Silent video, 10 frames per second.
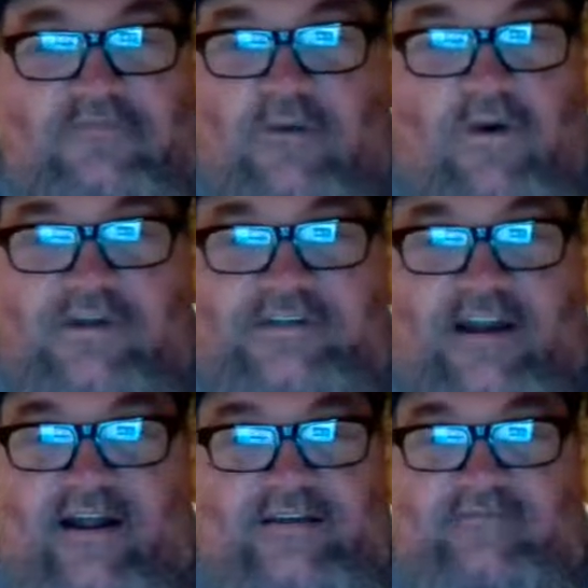The ones
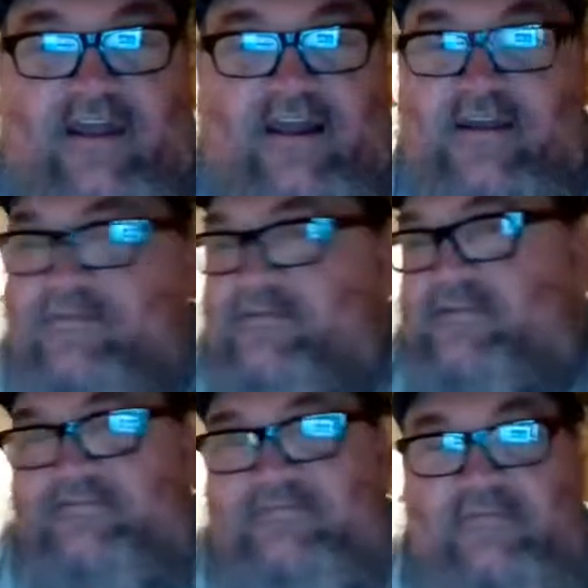that I
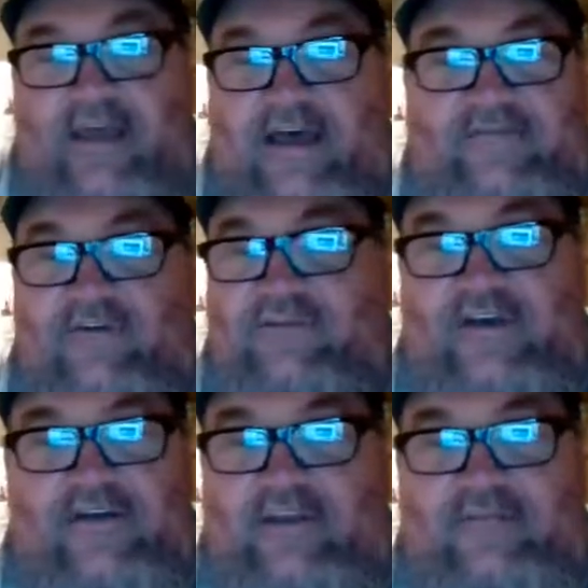was having over
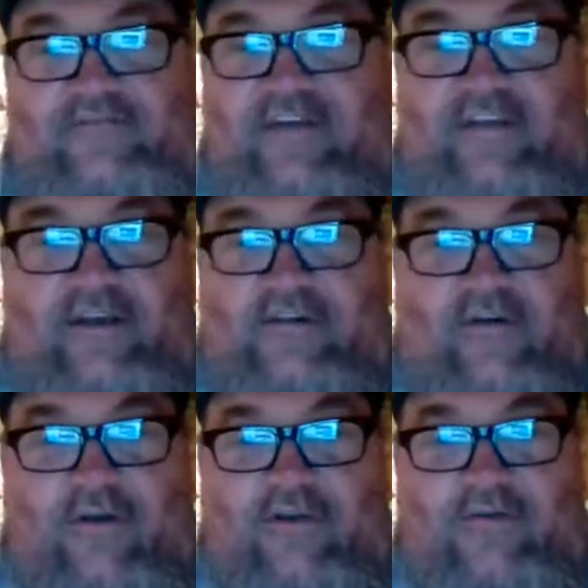here, they feel like
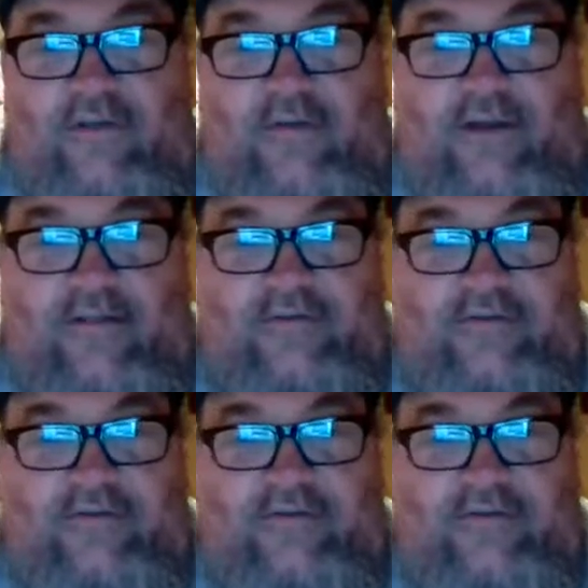they're on there really well.